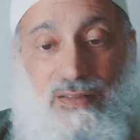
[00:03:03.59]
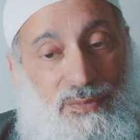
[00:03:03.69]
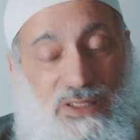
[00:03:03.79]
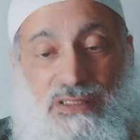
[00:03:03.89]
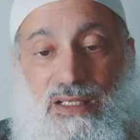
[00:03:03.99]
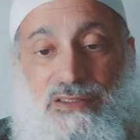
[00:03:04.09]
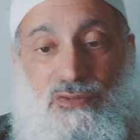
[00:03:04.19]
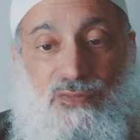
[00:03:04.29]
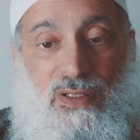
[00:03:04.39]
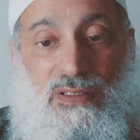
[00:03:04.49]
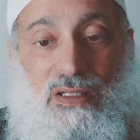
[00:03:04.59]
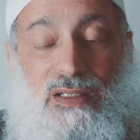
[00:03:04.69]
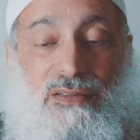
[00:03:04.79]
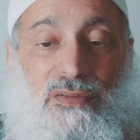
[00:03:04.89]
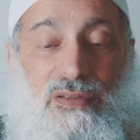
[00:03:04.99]
The Masajid of
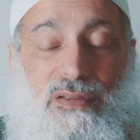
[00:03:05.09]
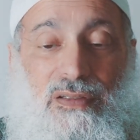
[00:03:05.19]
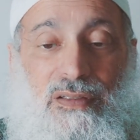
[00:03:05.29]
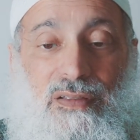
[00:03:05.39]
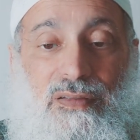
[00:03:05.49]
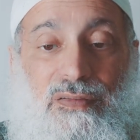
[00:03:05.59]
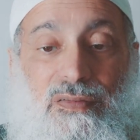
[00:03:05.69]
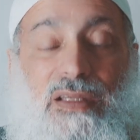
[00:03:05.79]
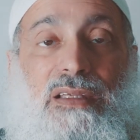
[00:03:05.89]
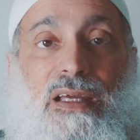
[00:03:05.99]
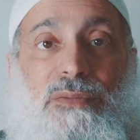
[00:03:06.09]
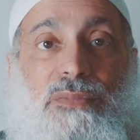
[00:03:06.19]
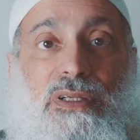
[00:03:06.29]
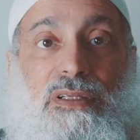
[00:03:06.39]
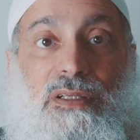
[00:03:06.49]
Allah, they
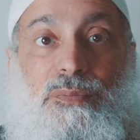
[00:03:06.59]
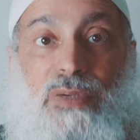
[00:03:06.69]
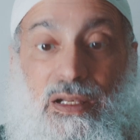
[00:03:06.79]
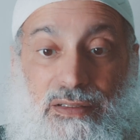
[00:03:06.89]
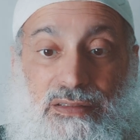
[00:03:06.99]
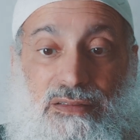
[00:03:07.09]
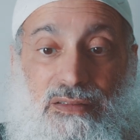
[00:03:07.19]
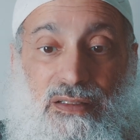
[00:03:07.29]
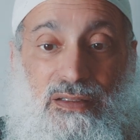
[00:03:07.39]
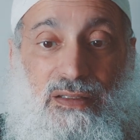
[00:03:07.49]
can be rebuilt.